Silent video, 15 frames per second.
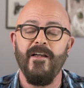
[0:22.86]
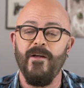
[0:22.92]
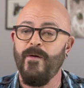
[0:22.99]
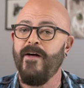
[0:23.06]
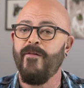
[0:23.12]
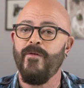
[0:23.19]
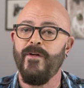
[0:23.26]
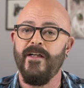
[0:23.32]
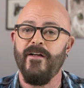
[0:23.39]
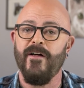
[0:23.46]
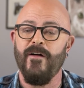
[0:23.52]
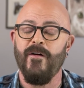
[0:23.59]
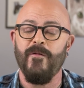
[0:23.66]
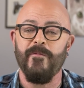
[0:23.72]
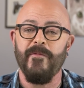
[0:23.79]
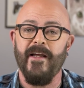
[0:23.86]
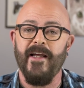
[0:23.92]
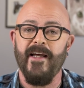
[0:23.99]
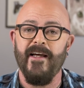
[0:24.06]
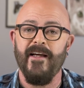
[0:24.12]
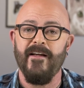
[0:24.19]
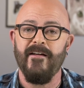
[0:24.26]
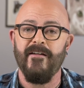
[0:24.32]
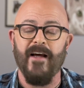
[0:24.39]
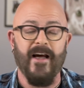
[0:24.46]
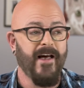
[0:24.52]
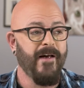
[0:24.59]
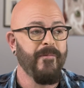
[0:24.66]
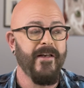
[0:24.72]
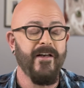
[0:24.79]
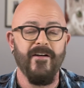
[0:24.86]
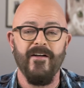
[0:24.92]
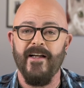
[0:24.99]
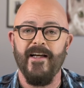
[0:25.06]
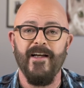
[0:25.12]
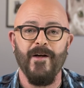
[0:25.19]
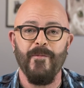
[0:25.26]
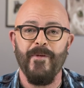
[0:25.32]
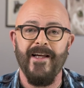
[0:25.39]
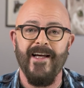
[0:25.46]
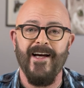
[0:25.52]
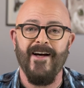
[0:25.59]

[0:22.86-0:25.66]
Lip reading: you have one at home, and I'm here to help you